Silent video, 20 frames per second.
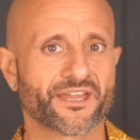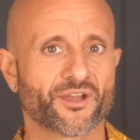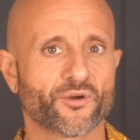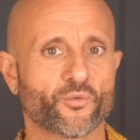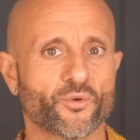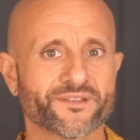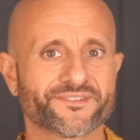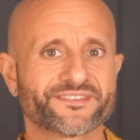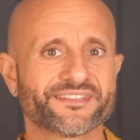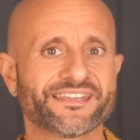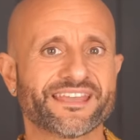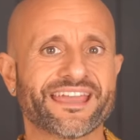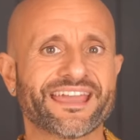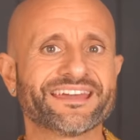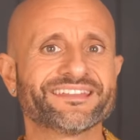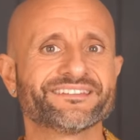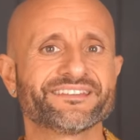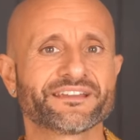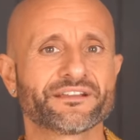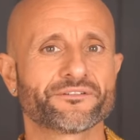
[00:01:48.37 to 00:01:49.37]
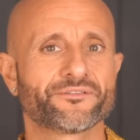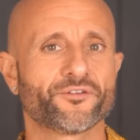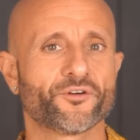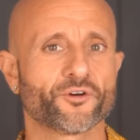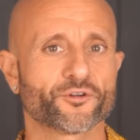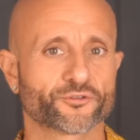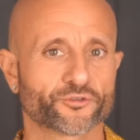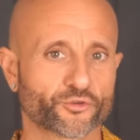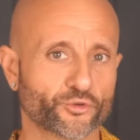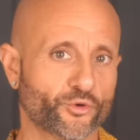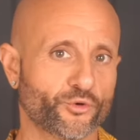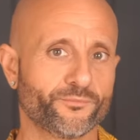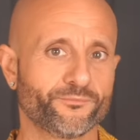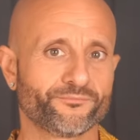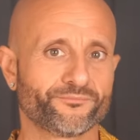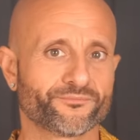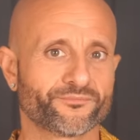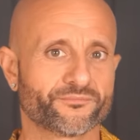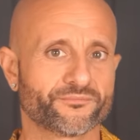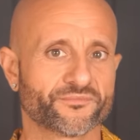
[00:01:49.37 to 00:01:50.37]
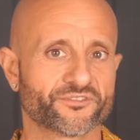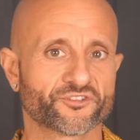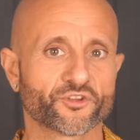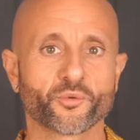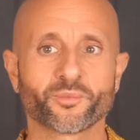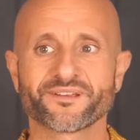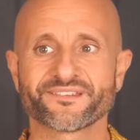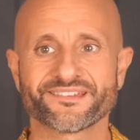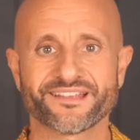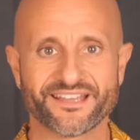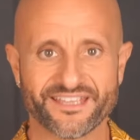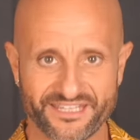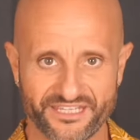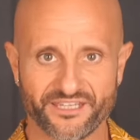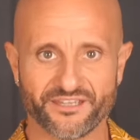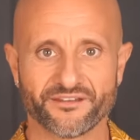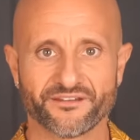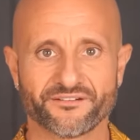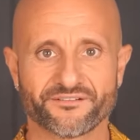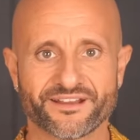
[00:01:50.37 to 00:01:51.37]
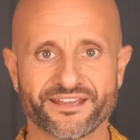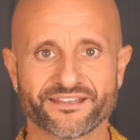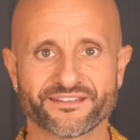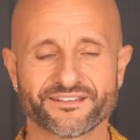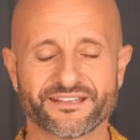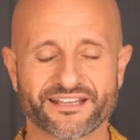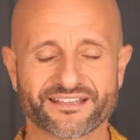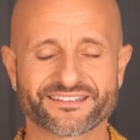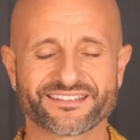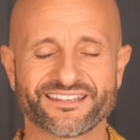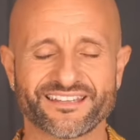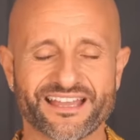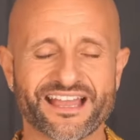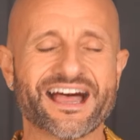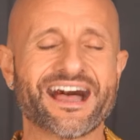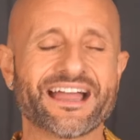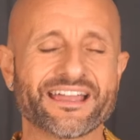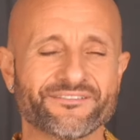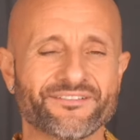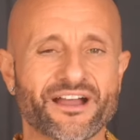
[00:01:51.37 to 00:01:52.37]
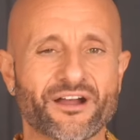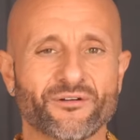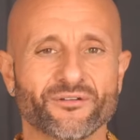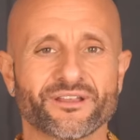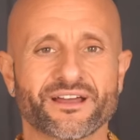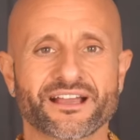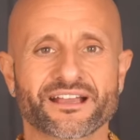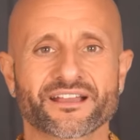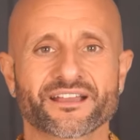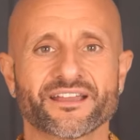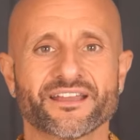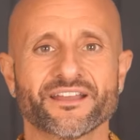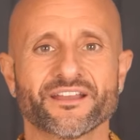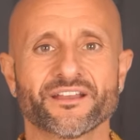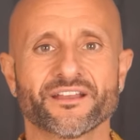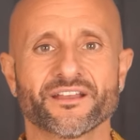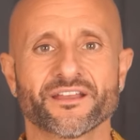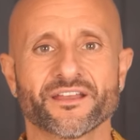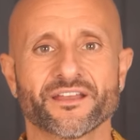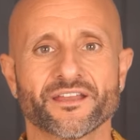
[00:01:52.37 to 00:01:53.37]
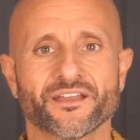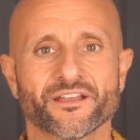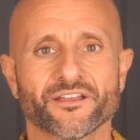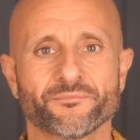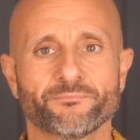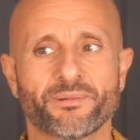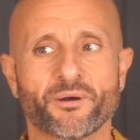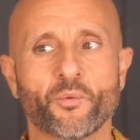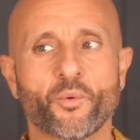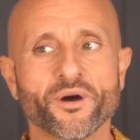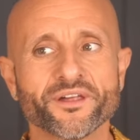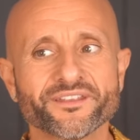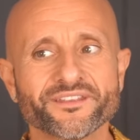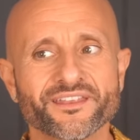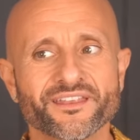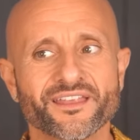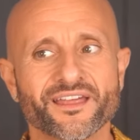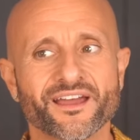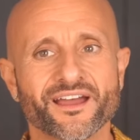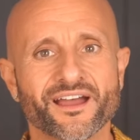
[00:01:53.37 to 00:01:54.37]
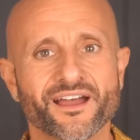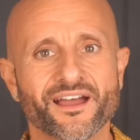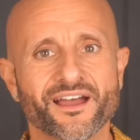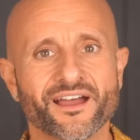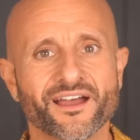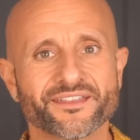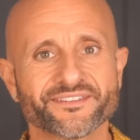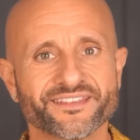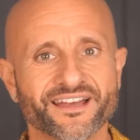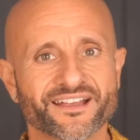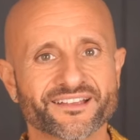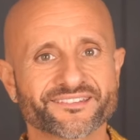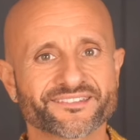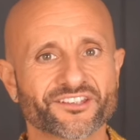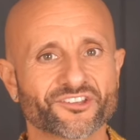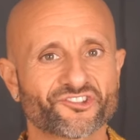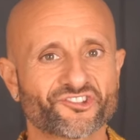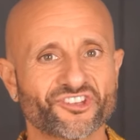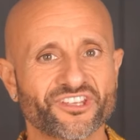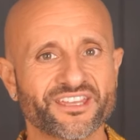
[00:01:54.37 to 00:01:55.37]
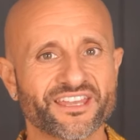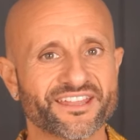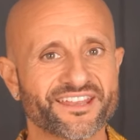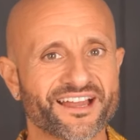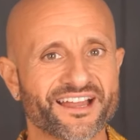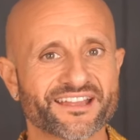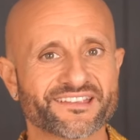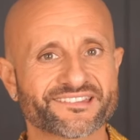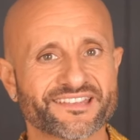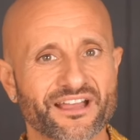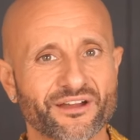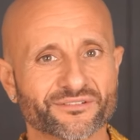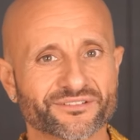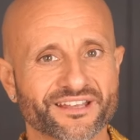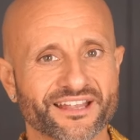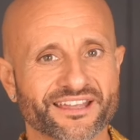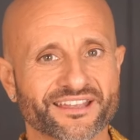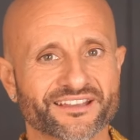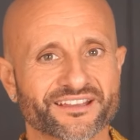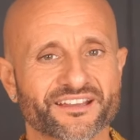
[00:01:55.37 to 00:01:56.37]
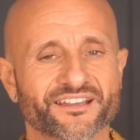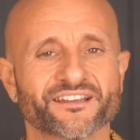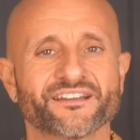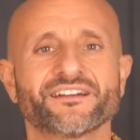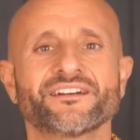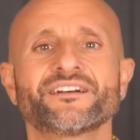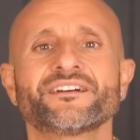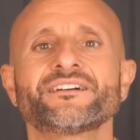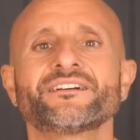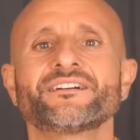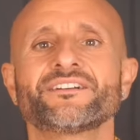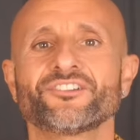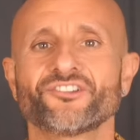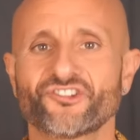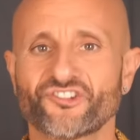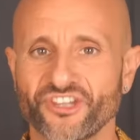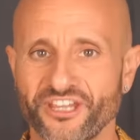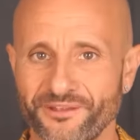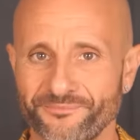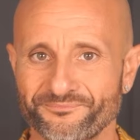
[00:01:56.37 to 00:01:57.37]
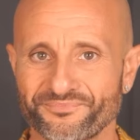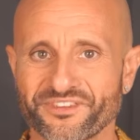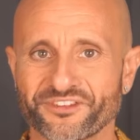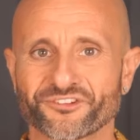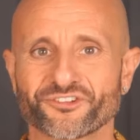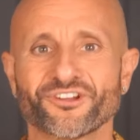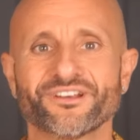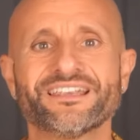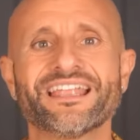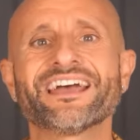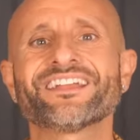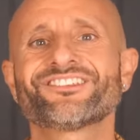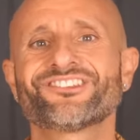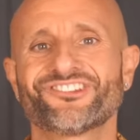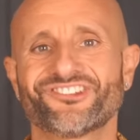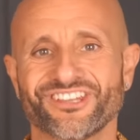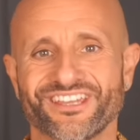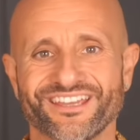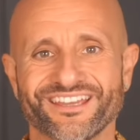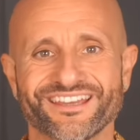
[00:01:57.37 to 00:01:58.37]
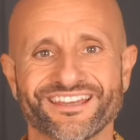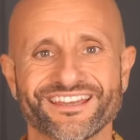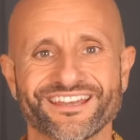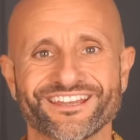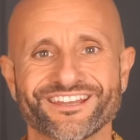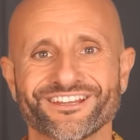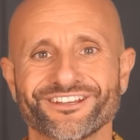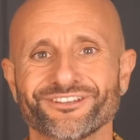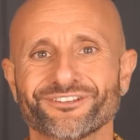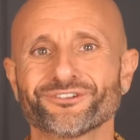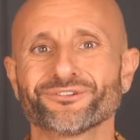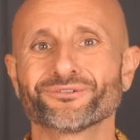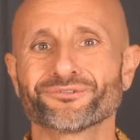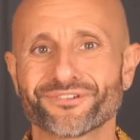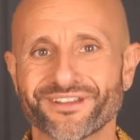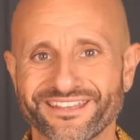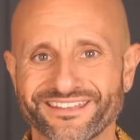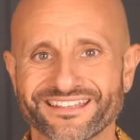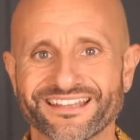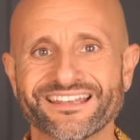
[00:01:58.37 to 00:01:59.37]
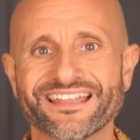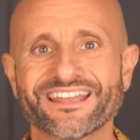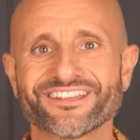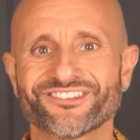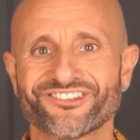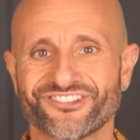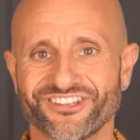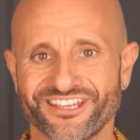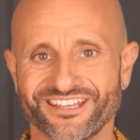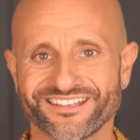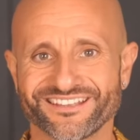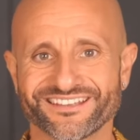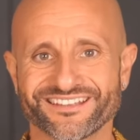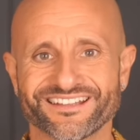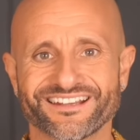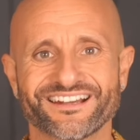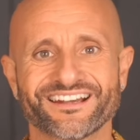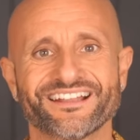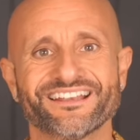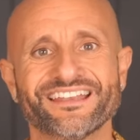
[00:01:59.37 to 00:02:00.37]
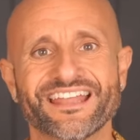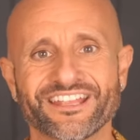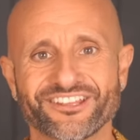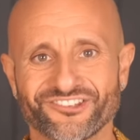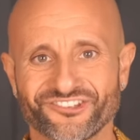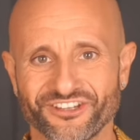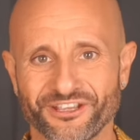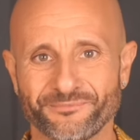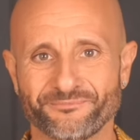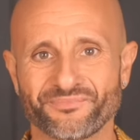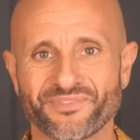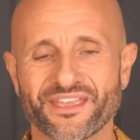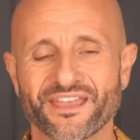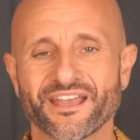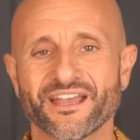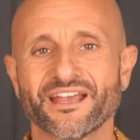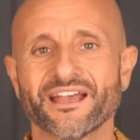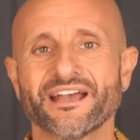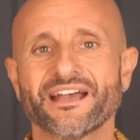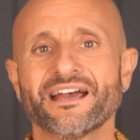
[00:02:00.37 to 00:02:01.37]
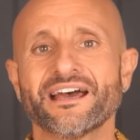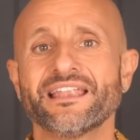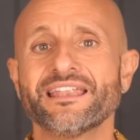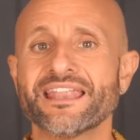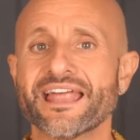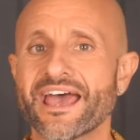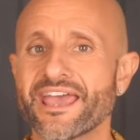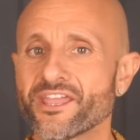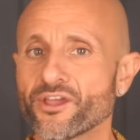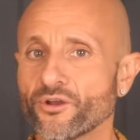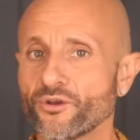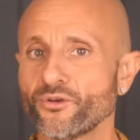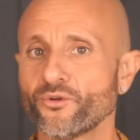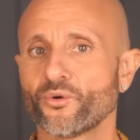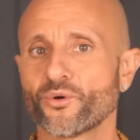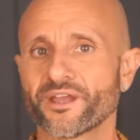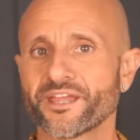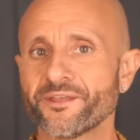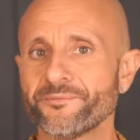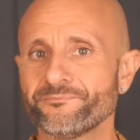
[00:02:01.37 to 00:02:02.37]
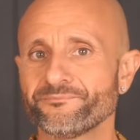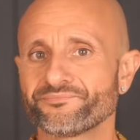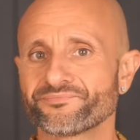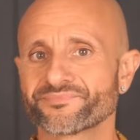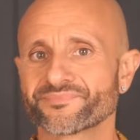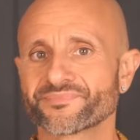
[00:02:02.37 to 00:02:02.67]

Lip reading: what's the ending for tu? It's always e, right? Like the I vowel. But what does G and I sound like? G. So leggi, you read, leggi, leggi. Lei o lui,